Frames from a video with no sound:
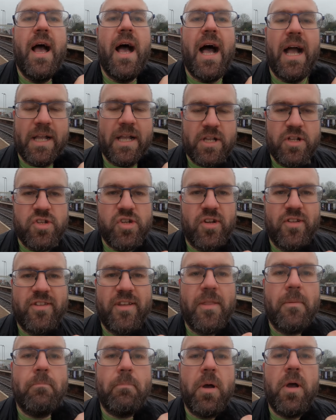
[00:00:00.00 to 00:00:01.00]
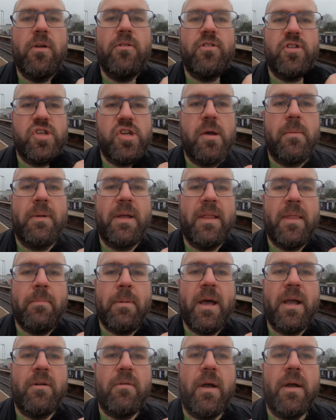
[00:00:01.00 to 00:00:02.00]
I can just hear the birds chirping in the
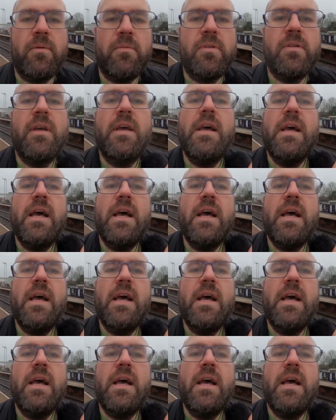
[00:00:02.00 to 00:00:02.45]
background.